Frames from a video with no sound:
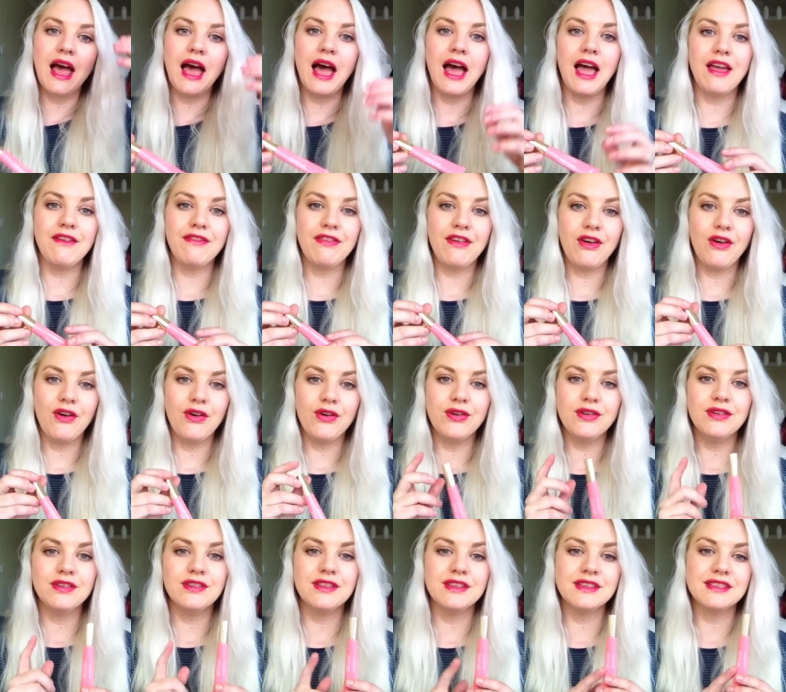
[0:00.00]
I've
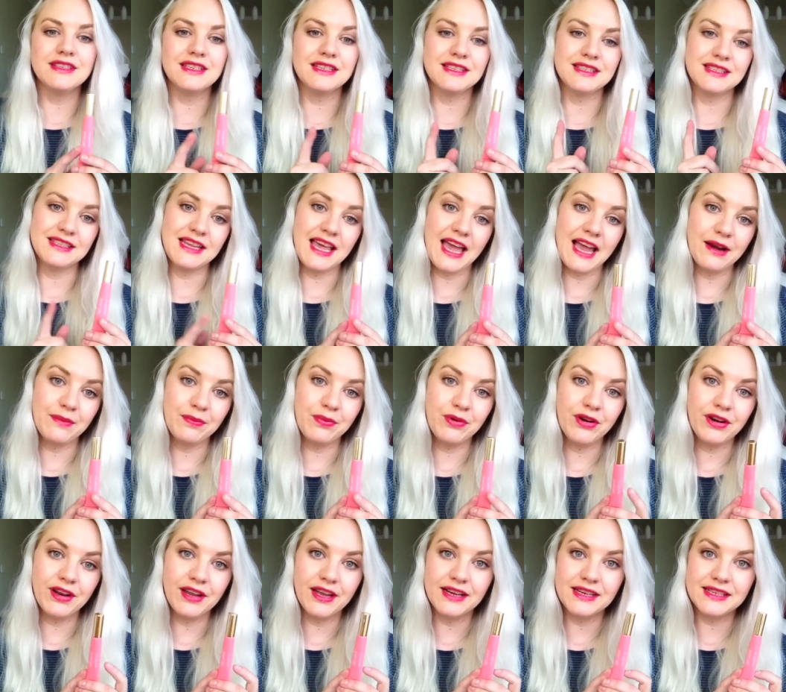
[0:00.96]
owned this exact
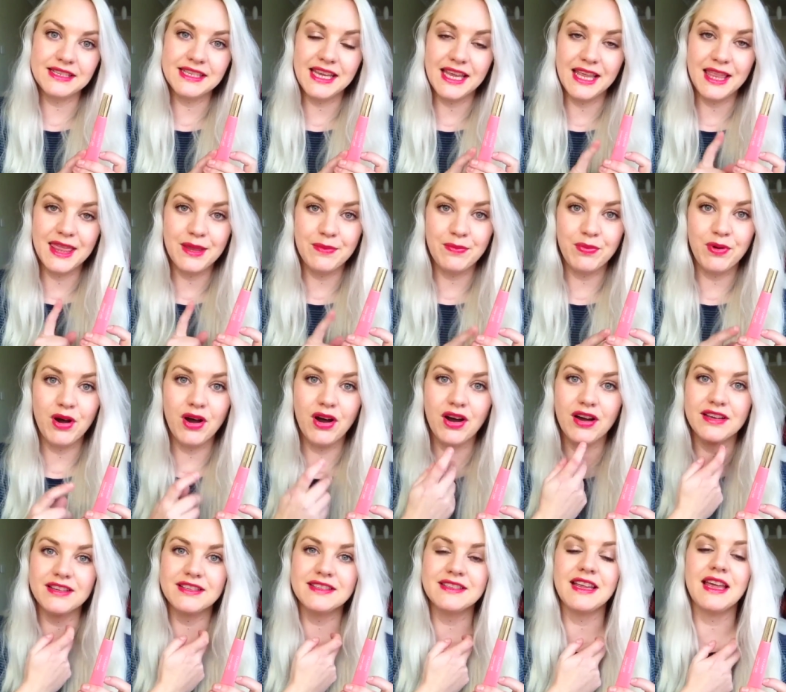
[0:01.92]
product in the
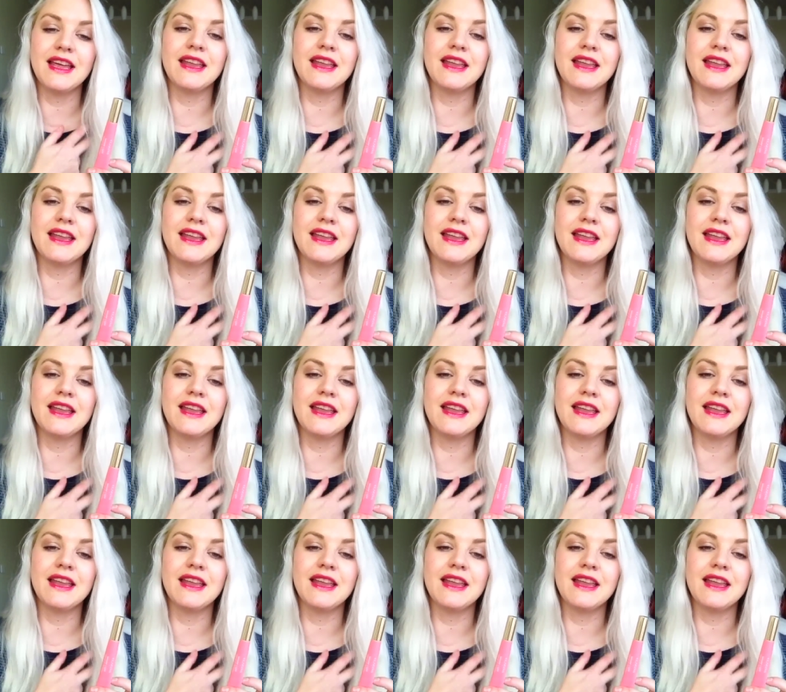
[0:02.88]
past,